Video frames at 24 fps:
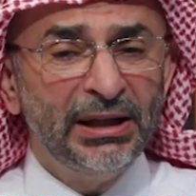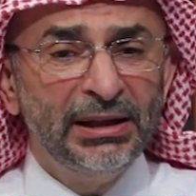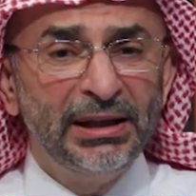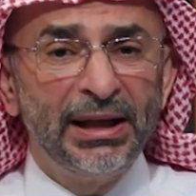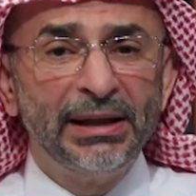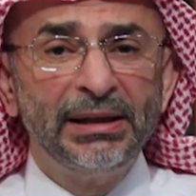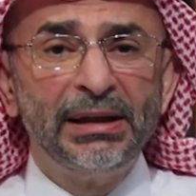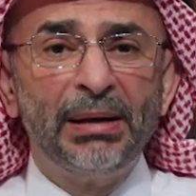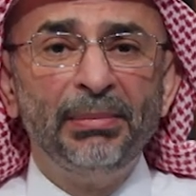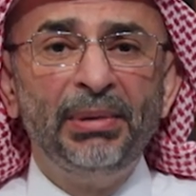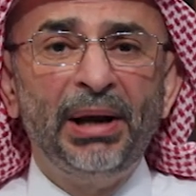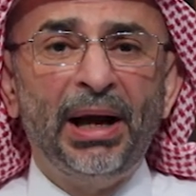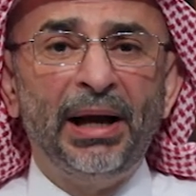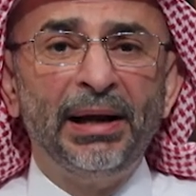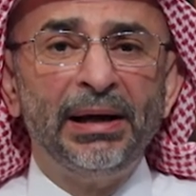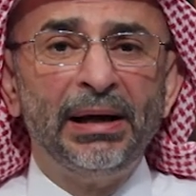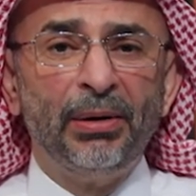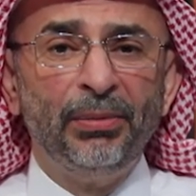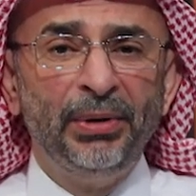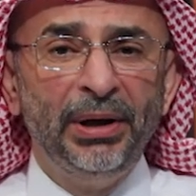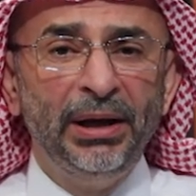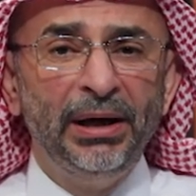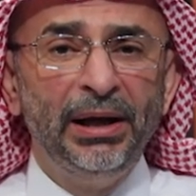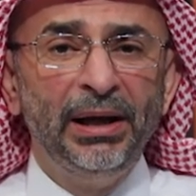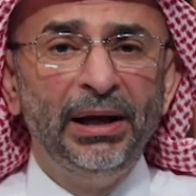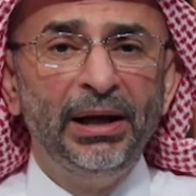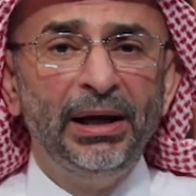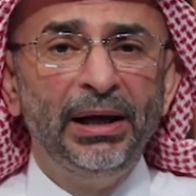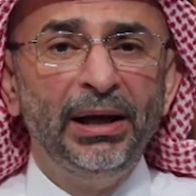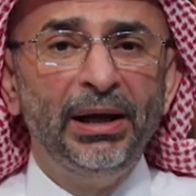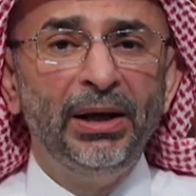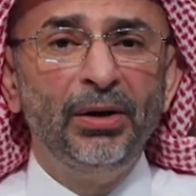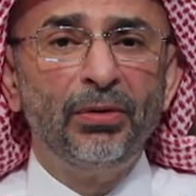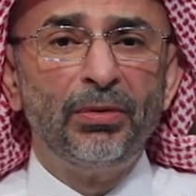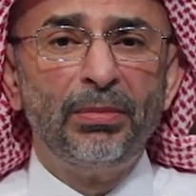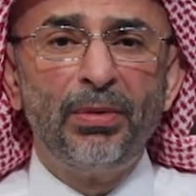Dear viewers,
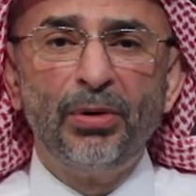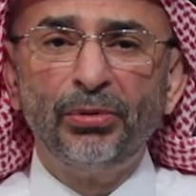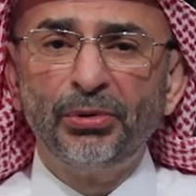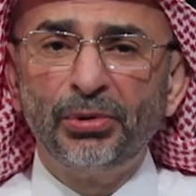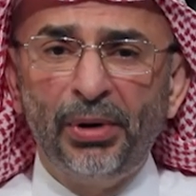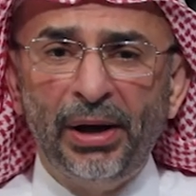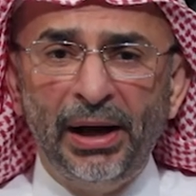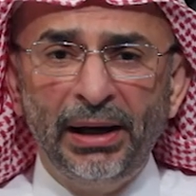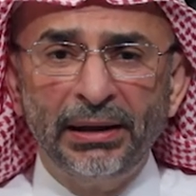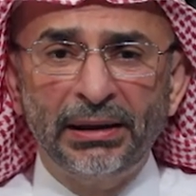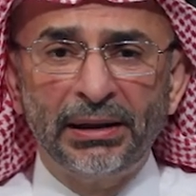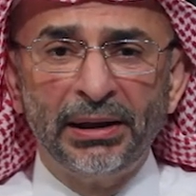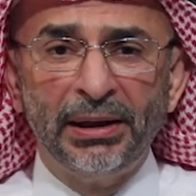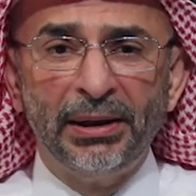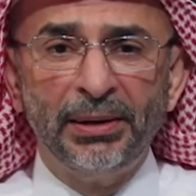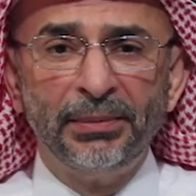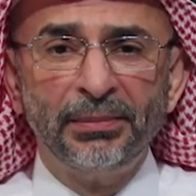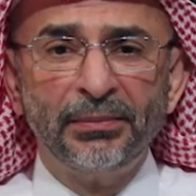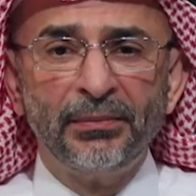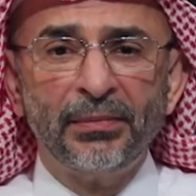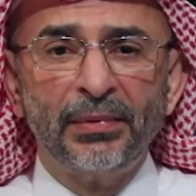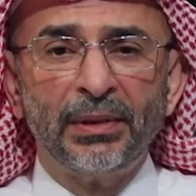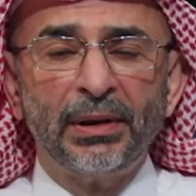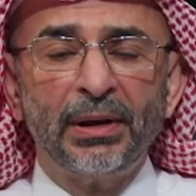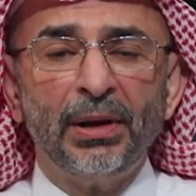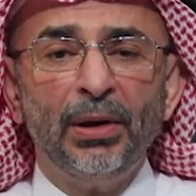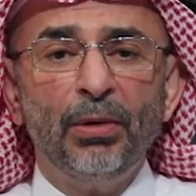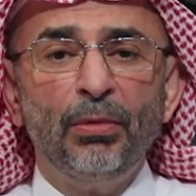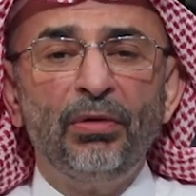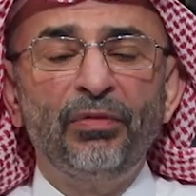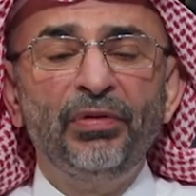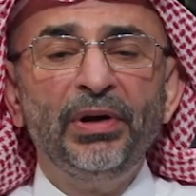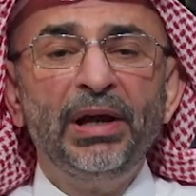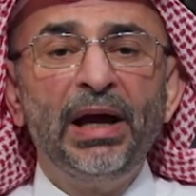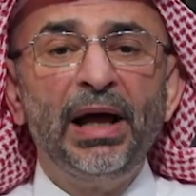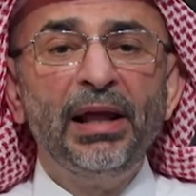we are delighted to have you
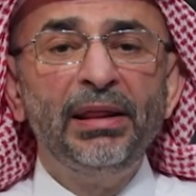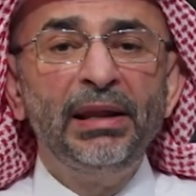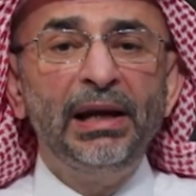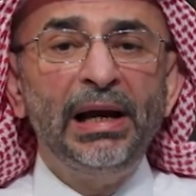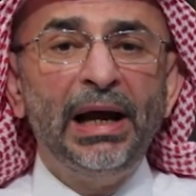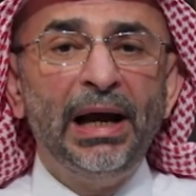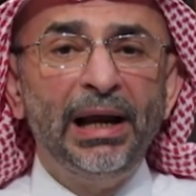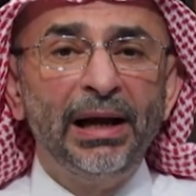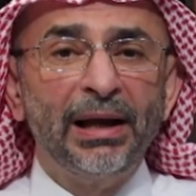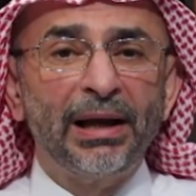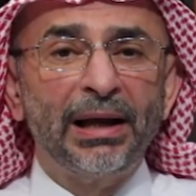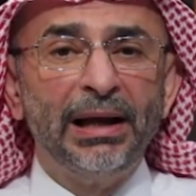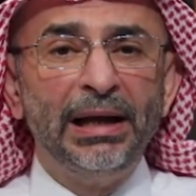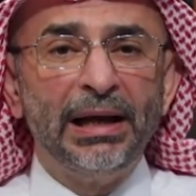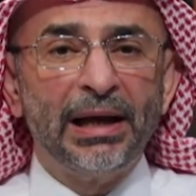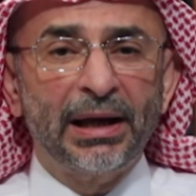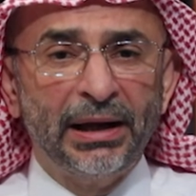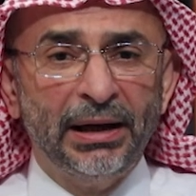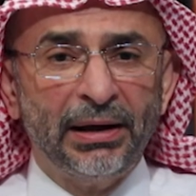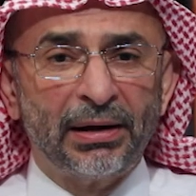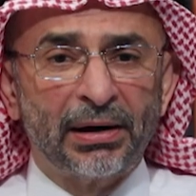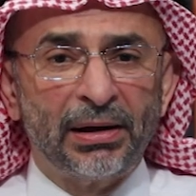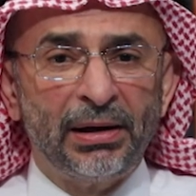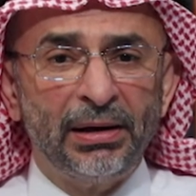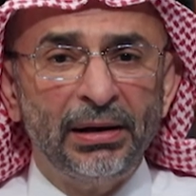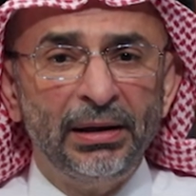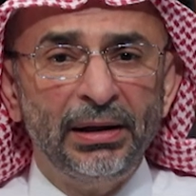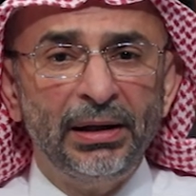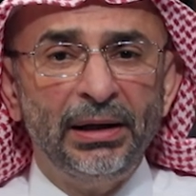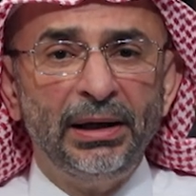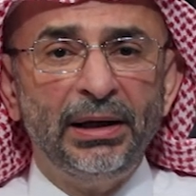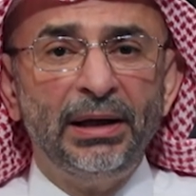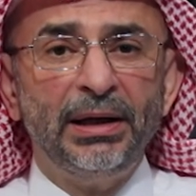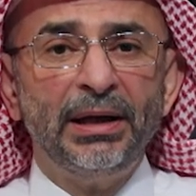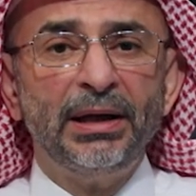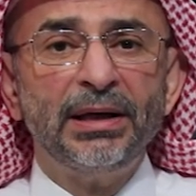join us in the final
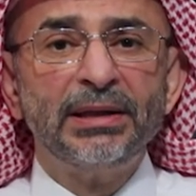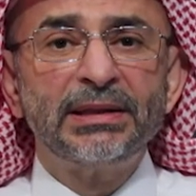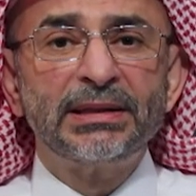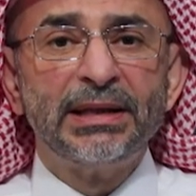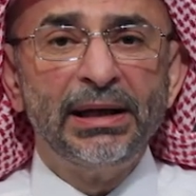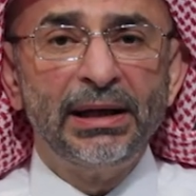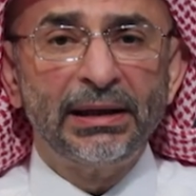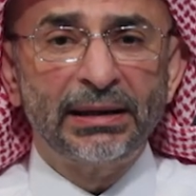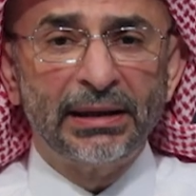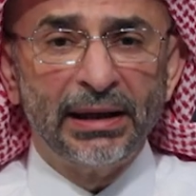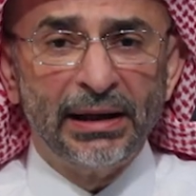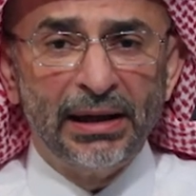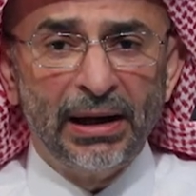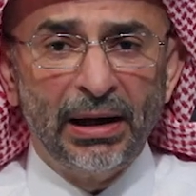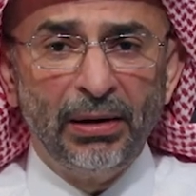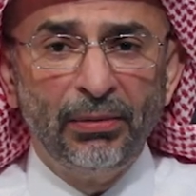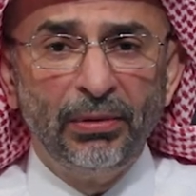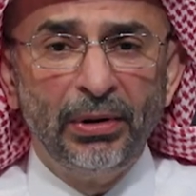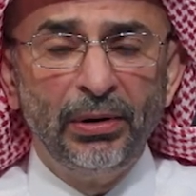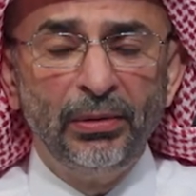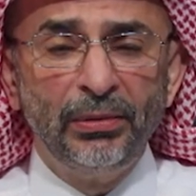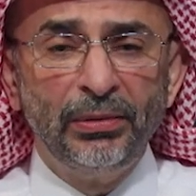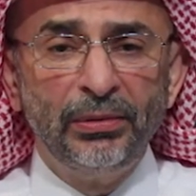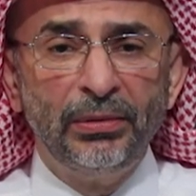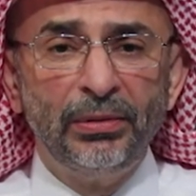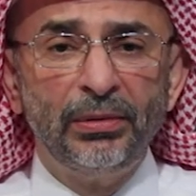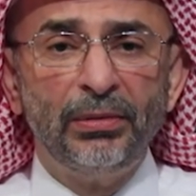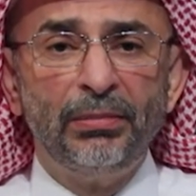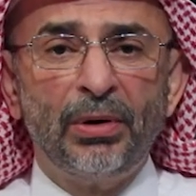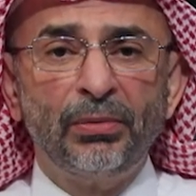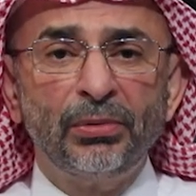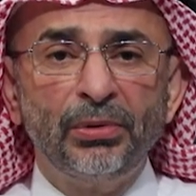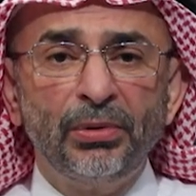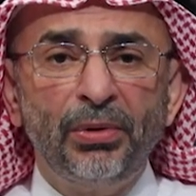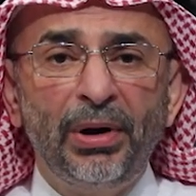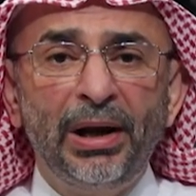episode of your program,
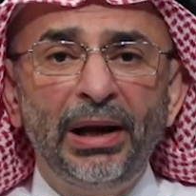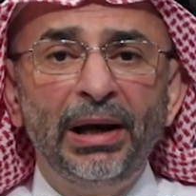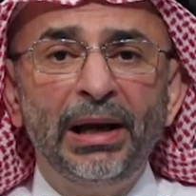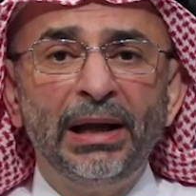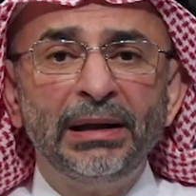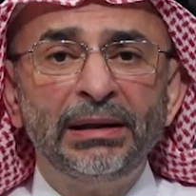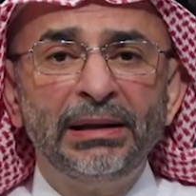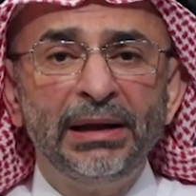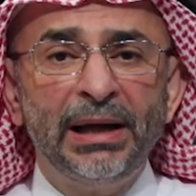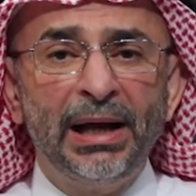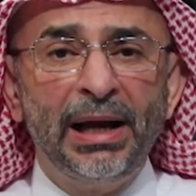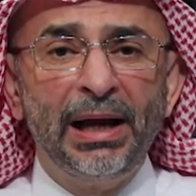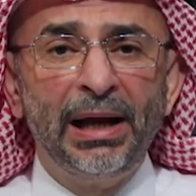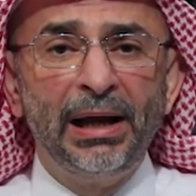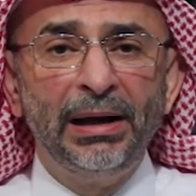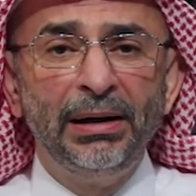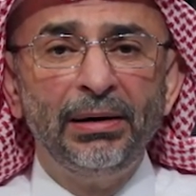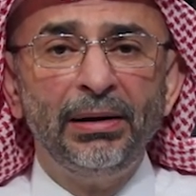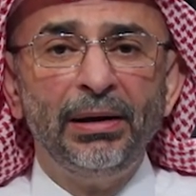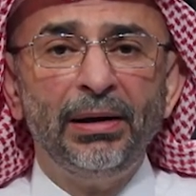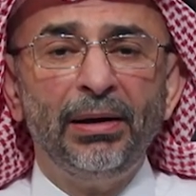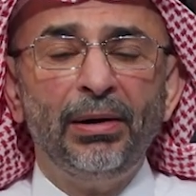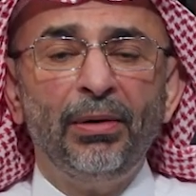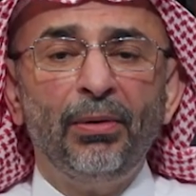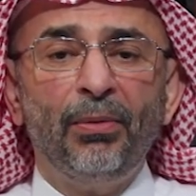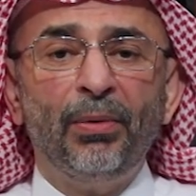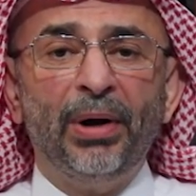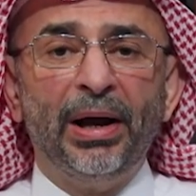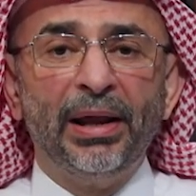People and Religions.